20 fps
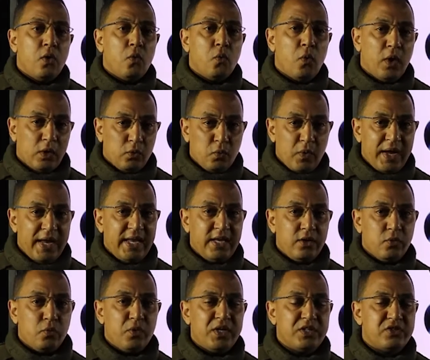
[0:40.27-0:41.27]

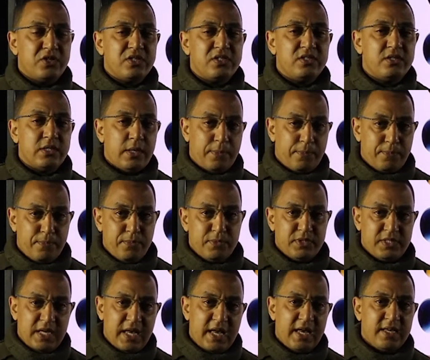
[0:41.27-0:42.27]
way, which is
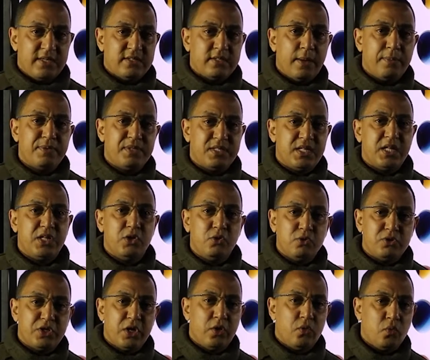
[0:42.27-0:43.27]
the
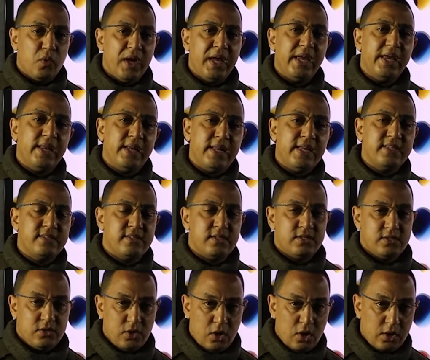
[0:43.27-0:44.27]
substitution way.
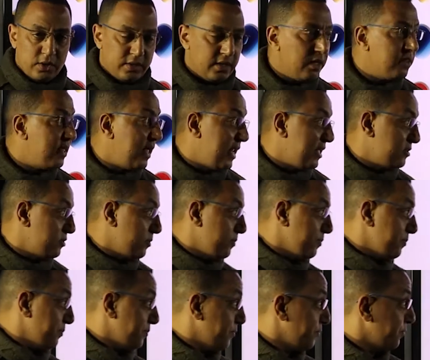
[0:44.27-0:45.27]
Let's start the lesson.